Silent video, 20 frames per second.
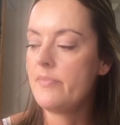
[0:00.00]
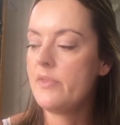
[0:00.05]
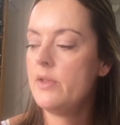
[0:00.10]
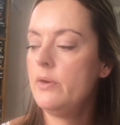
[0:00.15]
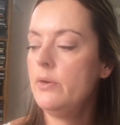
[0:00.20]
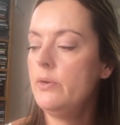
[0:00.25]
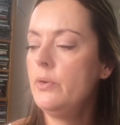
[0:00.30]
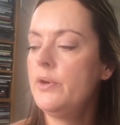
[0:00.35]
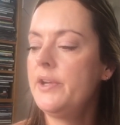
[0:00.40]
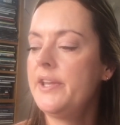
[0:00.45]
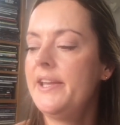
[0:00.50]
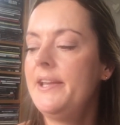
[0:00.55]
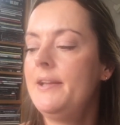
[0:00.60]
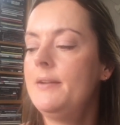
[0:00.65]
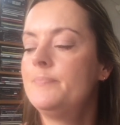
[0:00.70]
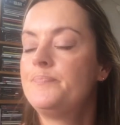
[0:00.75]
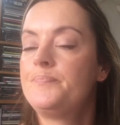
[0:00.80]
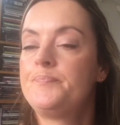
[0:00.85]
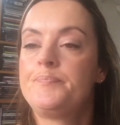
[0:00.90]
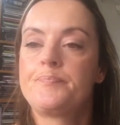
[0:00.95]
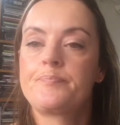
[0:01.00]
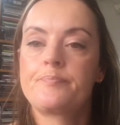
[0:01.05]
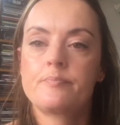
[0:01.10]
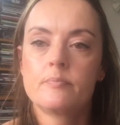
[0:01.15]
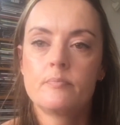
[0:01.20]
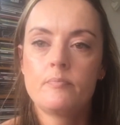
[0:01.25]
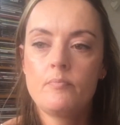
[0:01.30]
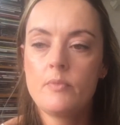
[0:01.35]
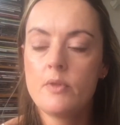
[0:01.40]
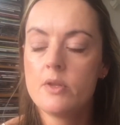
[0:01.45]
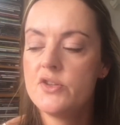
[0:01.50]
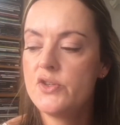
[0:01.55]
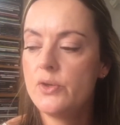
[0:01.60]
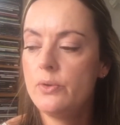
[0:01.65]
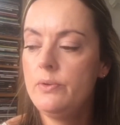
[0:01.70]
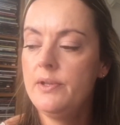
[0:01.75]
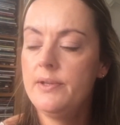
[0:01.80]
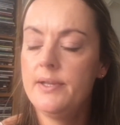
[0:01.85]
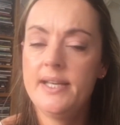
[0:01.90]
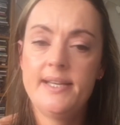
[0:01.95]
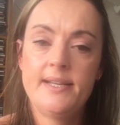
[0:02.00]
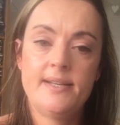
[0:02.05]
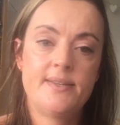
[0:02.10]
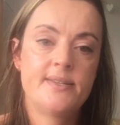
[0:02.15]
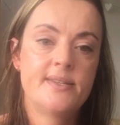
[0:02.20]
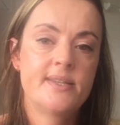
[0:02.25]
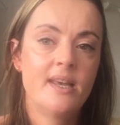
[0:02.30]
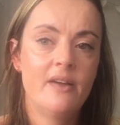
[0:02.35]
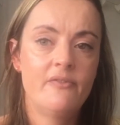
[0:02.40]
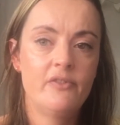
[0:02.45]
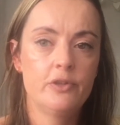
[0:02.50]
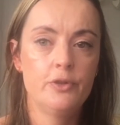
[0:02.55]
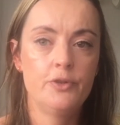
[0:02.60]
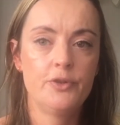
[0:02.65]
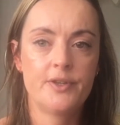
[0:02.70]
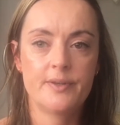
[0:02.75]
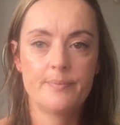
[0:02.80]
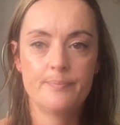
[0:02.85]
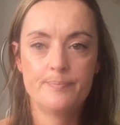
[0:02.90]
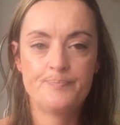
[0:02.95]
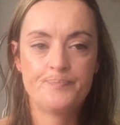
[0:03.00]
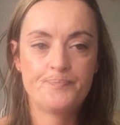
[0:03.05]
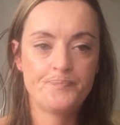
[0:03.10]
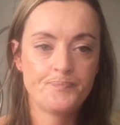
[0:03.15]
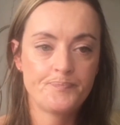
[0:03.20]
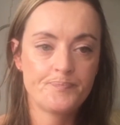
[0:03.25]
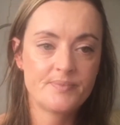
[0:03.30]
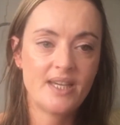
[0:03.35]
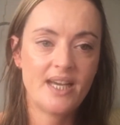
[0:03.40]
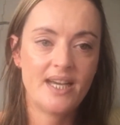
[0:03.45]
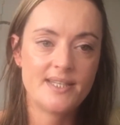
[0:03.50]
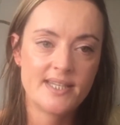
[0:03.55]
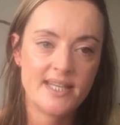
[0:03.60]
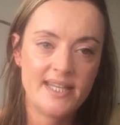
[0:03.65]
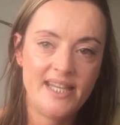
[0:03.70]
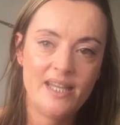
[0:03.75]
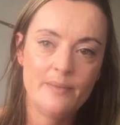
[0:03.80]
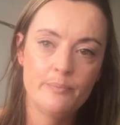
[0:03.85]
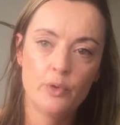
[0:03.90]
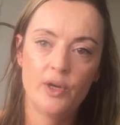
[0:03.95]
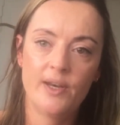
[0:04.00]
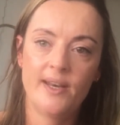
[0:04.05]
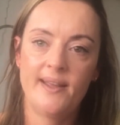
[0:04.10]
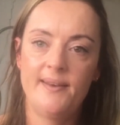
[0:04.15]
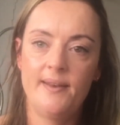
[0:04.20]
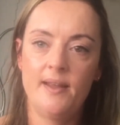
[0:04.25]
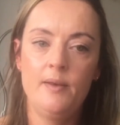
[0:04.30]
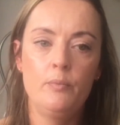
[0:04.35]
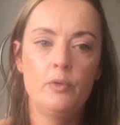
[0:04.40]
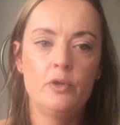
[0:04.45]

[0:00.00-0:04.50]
Okay, so let's have a look at He molannan.